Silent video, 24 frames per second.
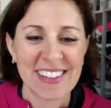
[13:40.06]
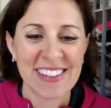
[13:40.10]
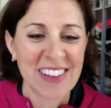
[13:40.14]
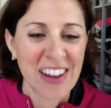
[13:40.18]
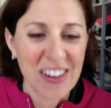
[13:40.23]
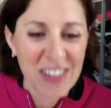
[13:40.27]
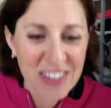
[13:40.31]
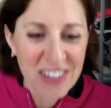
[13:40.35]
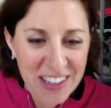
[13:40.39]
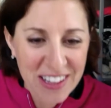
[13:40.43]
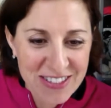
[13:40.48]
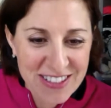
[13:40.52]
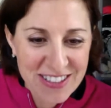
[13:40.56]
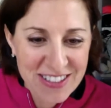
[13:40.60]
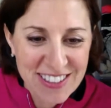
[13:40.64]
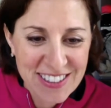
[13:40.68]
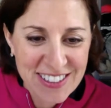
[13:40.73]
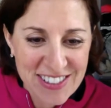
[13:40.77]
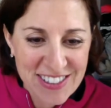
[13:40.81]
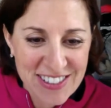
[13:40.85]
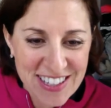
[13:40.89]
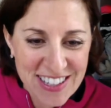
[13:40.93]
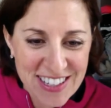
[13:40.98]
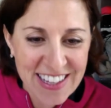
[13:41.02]
how 11's
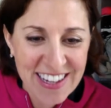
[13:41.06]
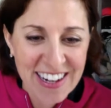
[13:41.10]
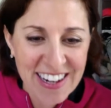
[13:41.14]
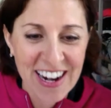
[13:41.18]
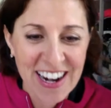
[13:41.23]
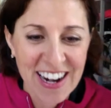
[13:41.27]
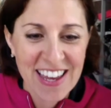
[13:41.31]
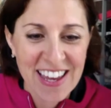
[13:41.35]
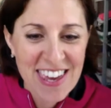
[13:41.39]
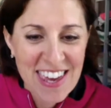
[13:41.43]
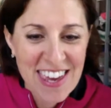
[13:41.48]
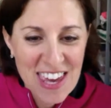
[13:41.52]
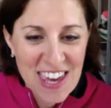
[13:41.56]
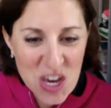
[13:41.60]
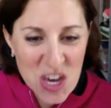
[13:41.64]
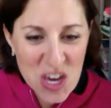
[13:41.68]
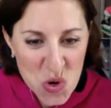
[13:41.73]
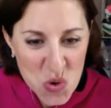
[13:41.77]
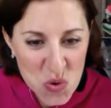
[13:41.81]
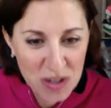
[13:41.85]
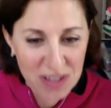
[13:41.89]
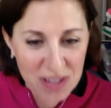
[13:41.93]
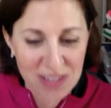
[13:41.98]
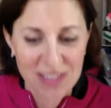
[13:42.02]
always in there.
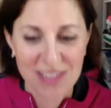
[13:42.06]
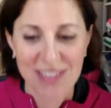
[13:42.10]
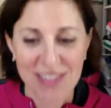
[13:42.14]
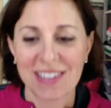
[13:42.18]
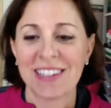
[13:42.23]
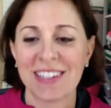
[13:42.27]
You.